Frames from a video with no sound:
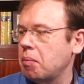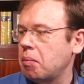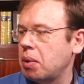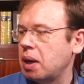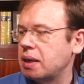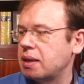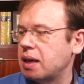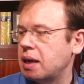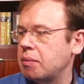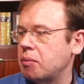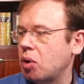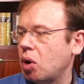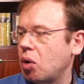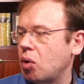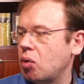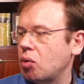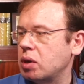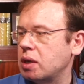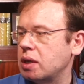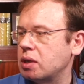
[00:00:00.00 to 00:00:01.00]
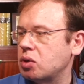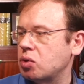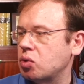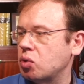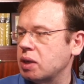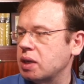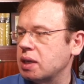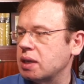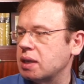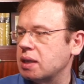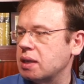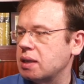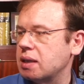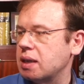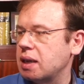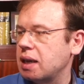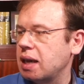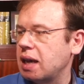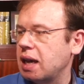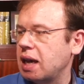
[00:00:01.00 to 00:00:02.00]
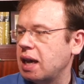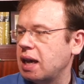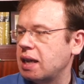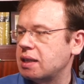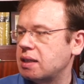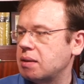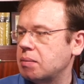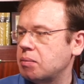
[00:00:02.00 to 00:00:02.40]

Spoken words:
but I'm only doing it at